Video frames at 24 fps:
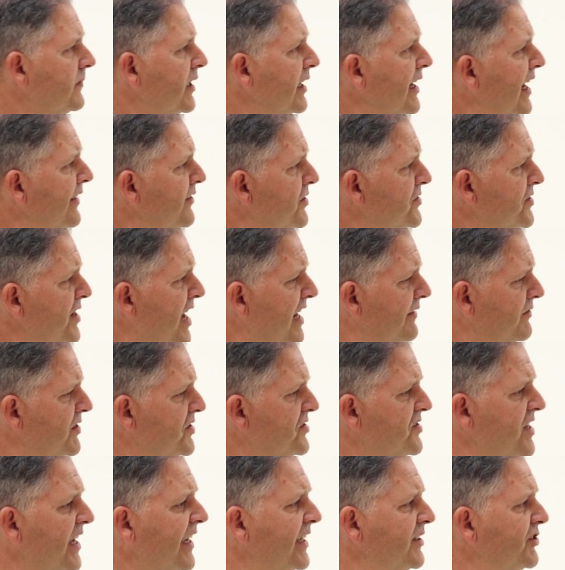and there's kind of the
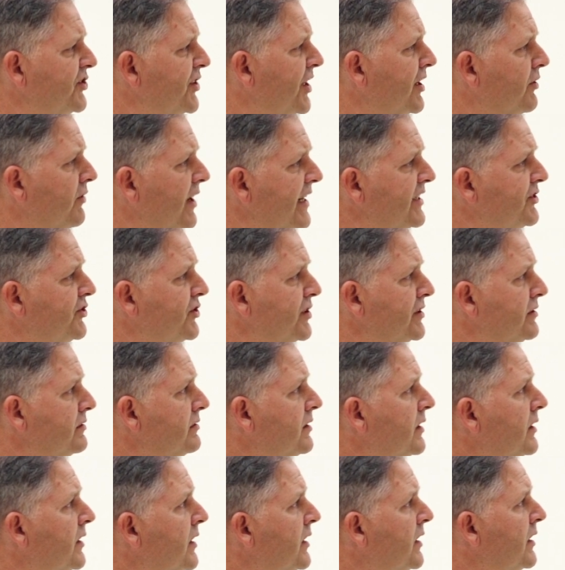second generation
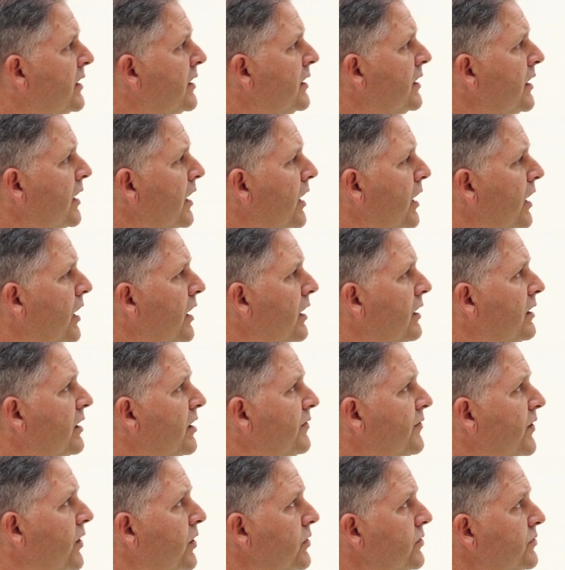
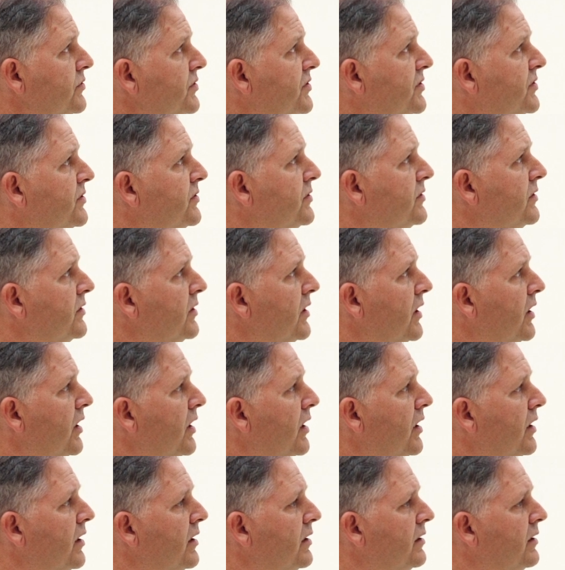of those
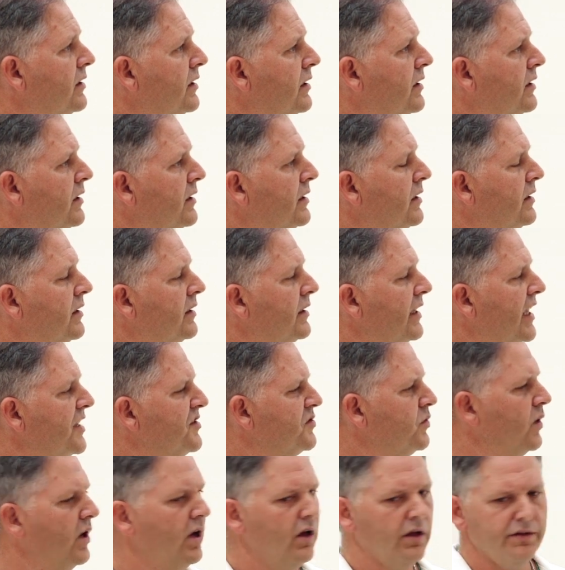
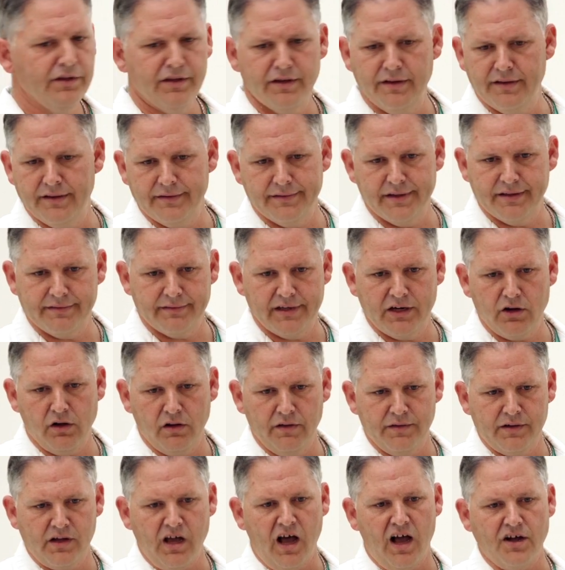as well. You know, they call
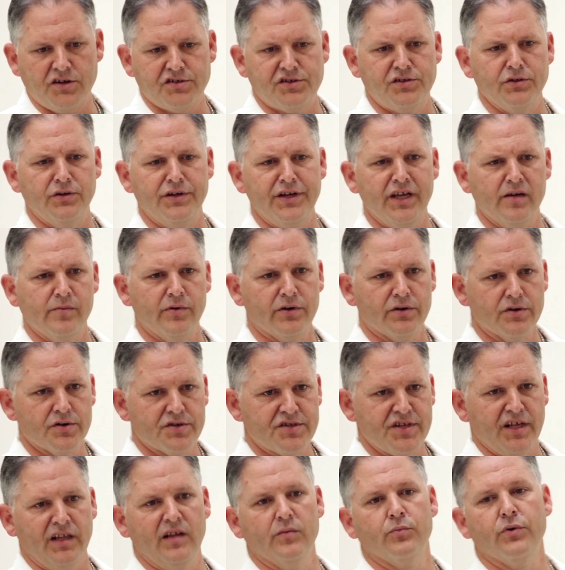it the COX-2 inhibitors.
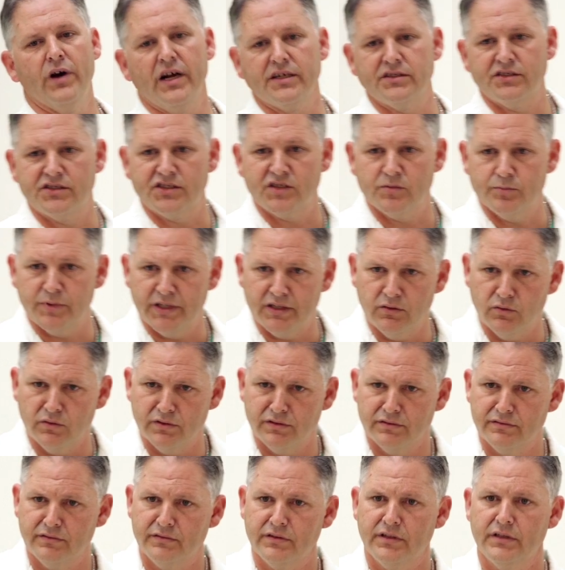Celebrex is a big
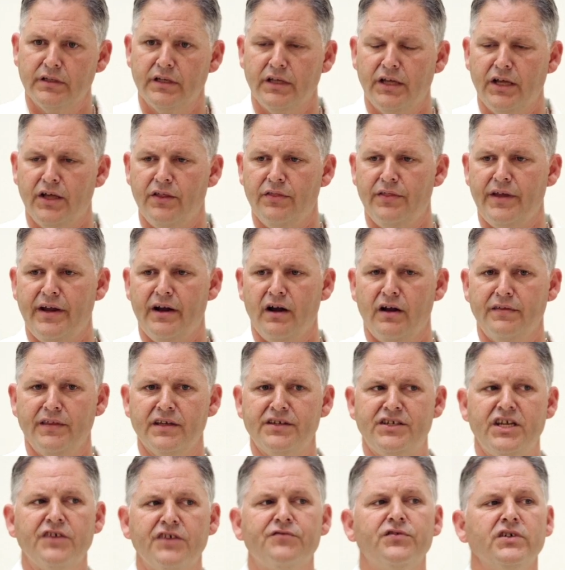one there, and the
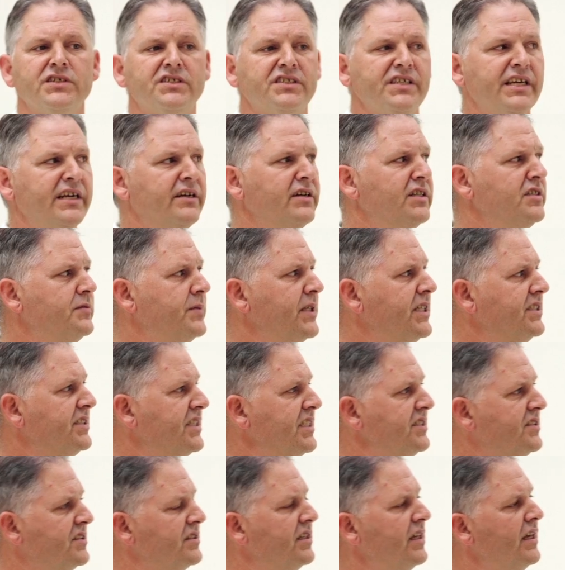difference there is because
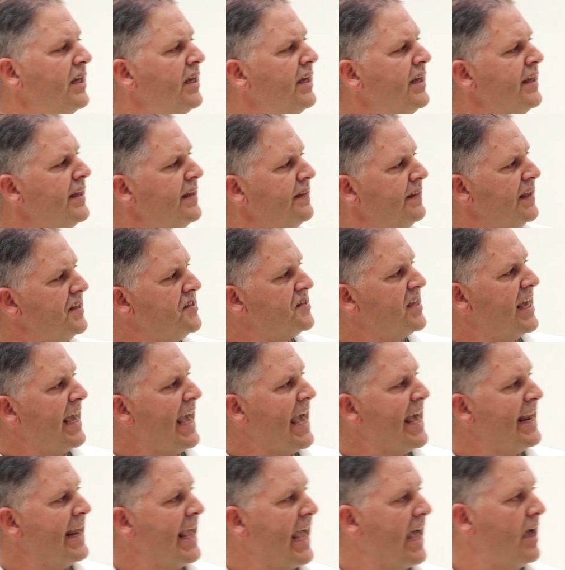these
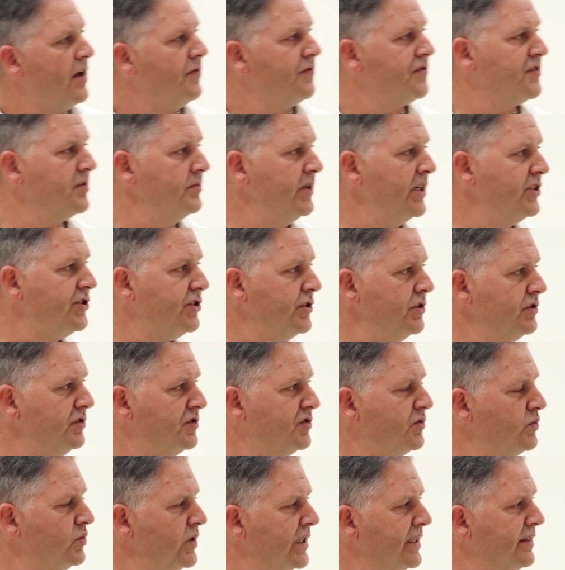can have some
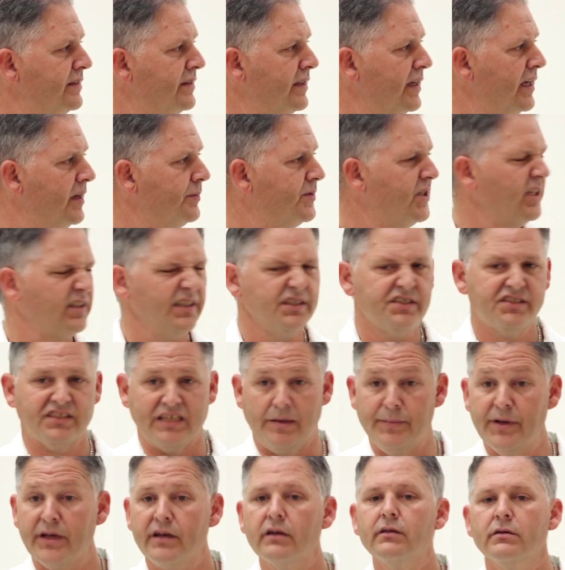issues with particularly
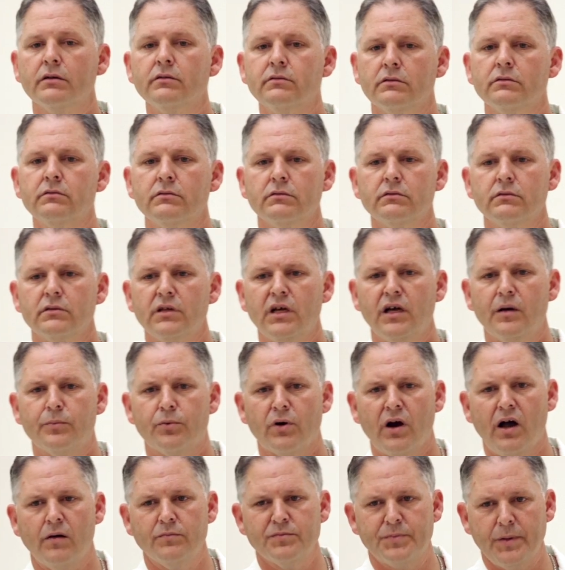stomach
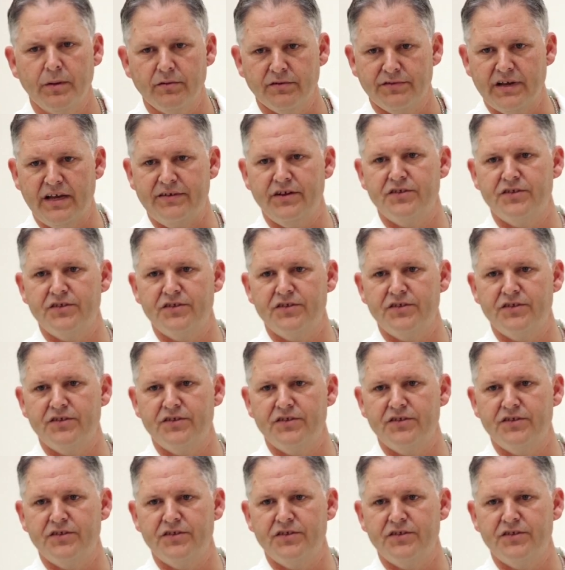problems. People have